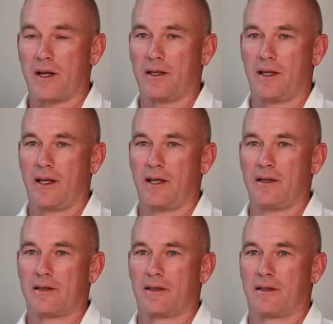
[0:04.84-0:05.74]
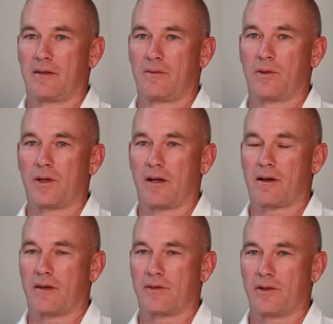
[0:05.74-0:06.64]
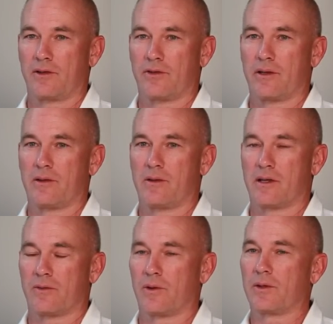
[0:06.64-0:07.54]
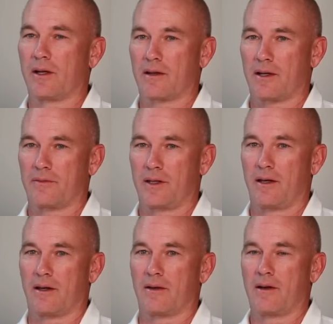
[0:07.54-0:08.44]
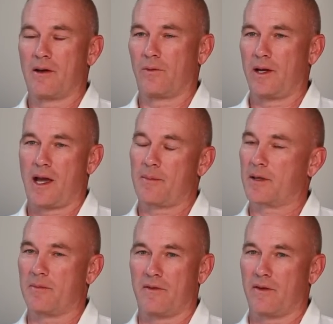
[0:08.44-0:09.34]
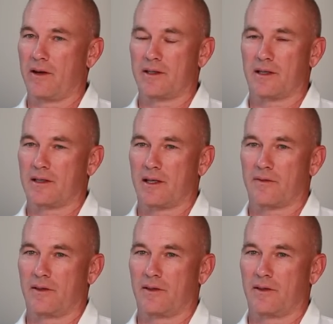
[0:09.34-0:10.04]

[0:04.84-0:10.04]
needs rotator cuff surgery who has a rotator cuff tear. Rehab can be very successful